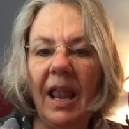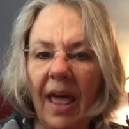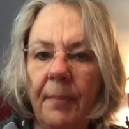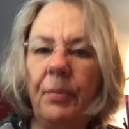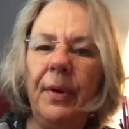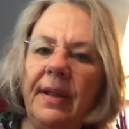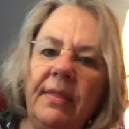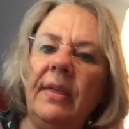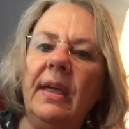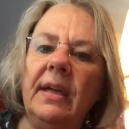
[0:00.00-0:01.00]
I like pretty
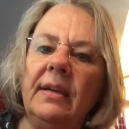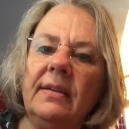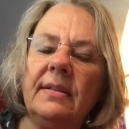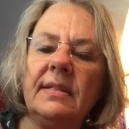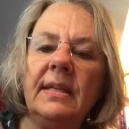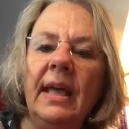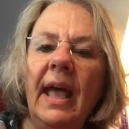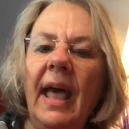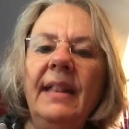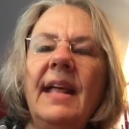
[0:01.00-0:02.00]
things,
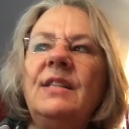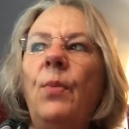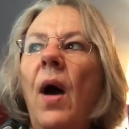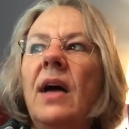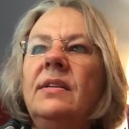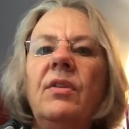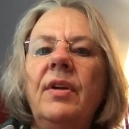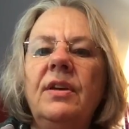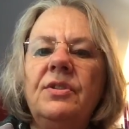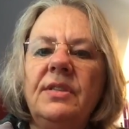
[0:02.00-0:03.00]
and that's why I
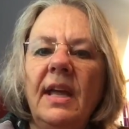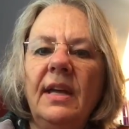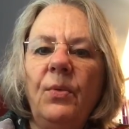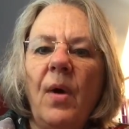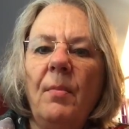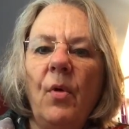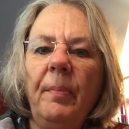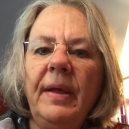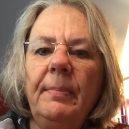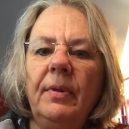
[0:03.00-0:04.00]
don't understand why
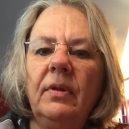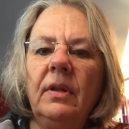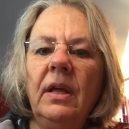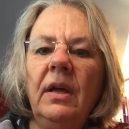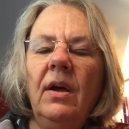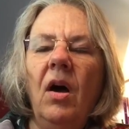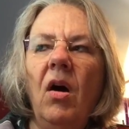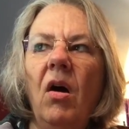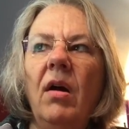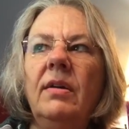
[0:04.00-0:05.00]
more people
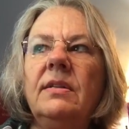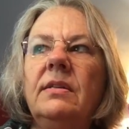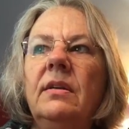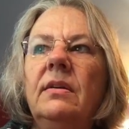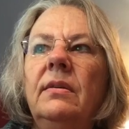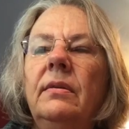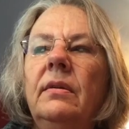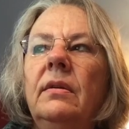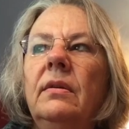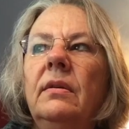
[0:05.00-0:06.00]
aren't
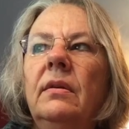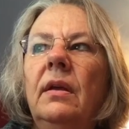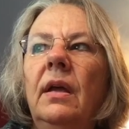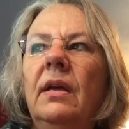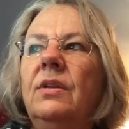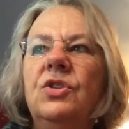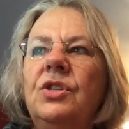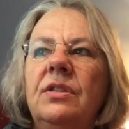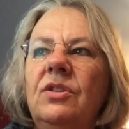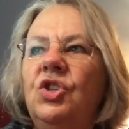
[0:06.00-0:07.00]

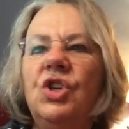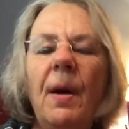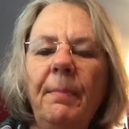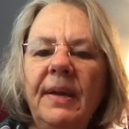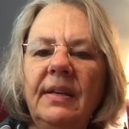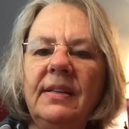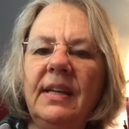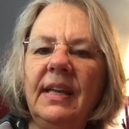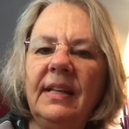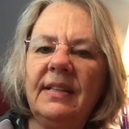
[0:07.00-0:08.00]
just jumping
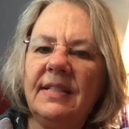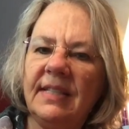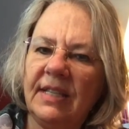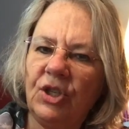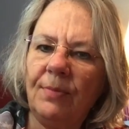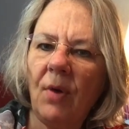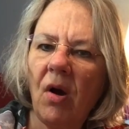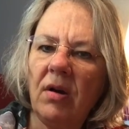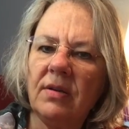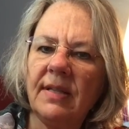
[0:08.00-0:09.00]
to get the stitchy
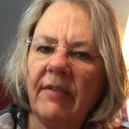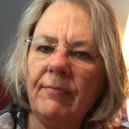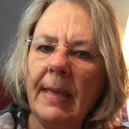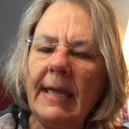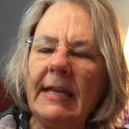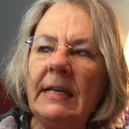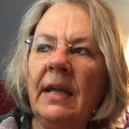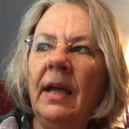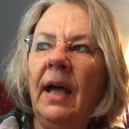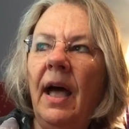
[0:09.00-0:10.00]
markers I've made.
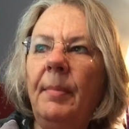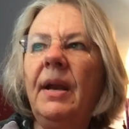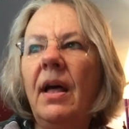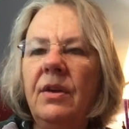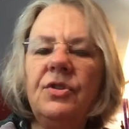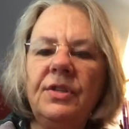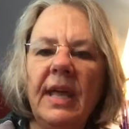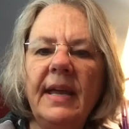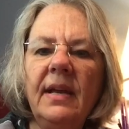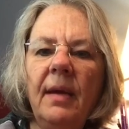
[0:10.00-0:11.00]
I mean, I
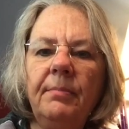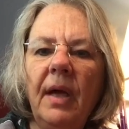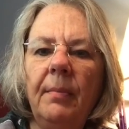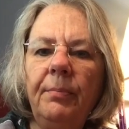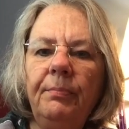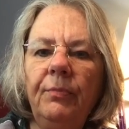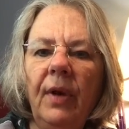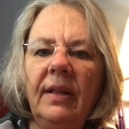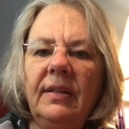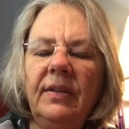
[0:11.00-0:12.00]
understand I'm
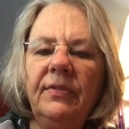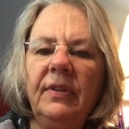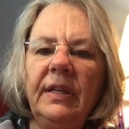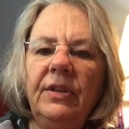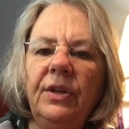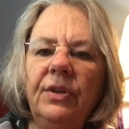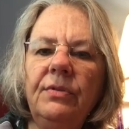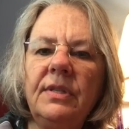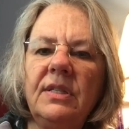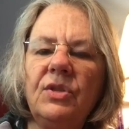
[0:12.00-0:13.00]
relatively
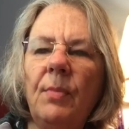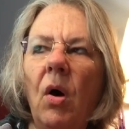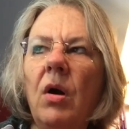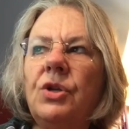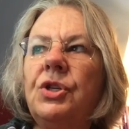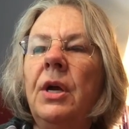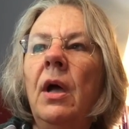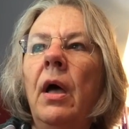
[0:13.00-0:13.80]
new since March,